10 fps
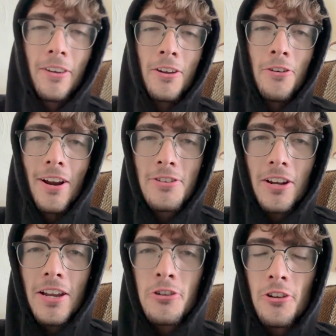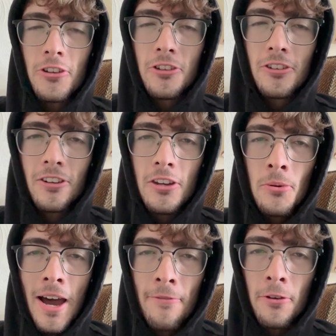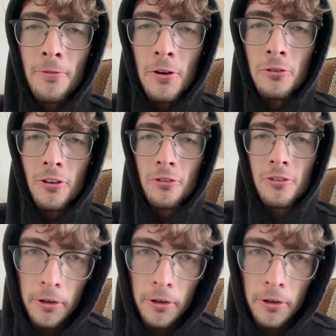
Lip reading: Congratulations, you have your photos.